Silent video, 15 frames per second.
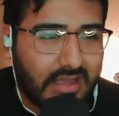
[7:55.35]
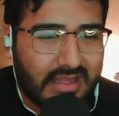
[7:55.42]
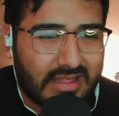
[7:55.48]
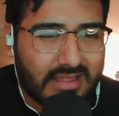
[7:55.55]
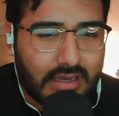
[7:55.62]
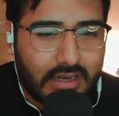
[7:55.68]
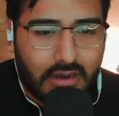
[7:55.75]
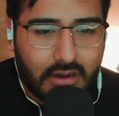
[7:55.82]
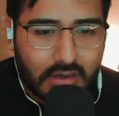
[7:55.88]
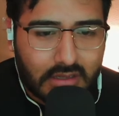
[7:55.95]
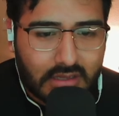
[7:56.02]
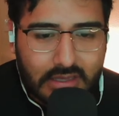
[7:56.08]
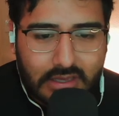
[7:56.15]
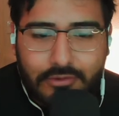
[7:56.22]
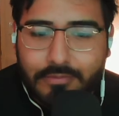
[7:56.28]
It's kind of hard to
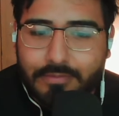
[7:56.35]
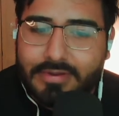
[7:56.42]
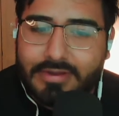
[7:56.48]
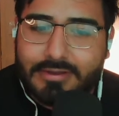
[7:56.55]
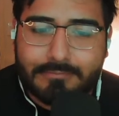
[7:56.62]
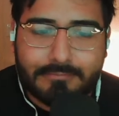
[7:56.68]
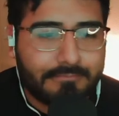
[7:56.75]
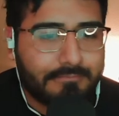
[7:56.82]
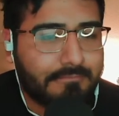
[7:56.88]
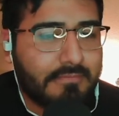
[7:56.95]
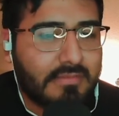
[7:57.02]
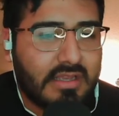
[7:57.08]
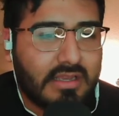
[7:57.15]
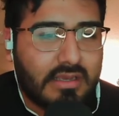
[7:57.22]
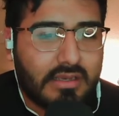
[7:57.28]
tell, but,
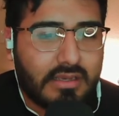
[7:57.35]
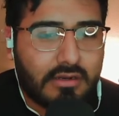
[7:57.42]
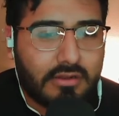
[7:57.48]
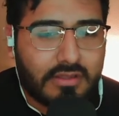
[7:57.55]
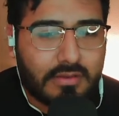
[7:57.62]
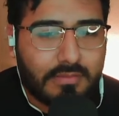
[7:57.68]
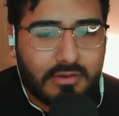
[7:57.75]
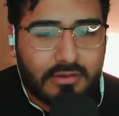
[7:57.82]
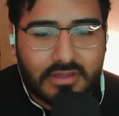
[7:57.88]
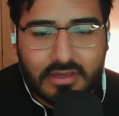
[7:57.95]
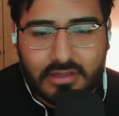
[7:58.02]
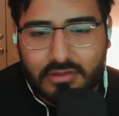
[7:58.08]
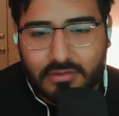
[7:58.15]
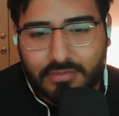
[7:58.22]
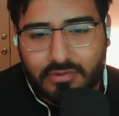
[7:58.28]
some of their
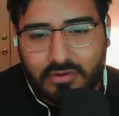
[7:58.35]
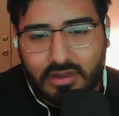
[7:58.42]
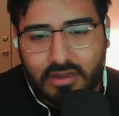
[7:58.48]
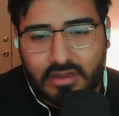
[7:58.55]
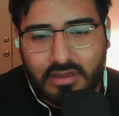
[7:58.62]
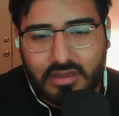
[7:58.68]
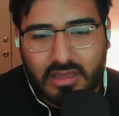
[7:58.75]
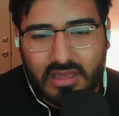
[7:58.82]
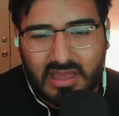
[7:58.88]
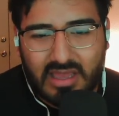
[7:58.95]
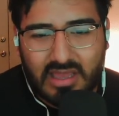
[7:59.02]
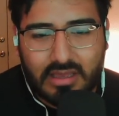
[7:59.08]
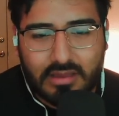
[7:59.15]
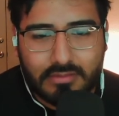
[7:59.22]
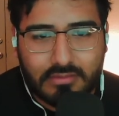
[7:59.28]
scents are pretty,
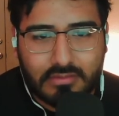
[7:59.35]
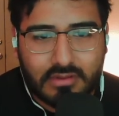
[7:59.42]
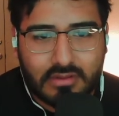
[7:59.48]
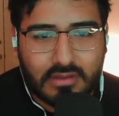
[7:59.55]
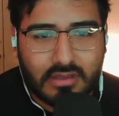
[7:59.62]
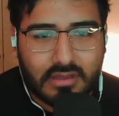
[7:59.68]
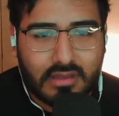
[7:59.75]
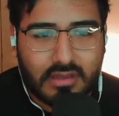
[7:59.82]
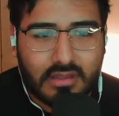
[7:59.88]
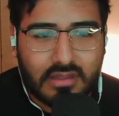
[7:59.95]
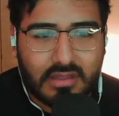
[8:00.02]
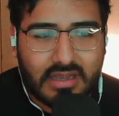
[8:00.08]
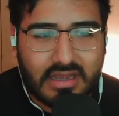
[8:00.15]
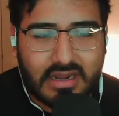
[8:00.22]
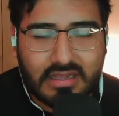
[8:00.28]

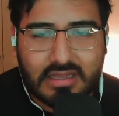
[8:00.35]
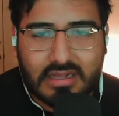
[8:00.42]
They kind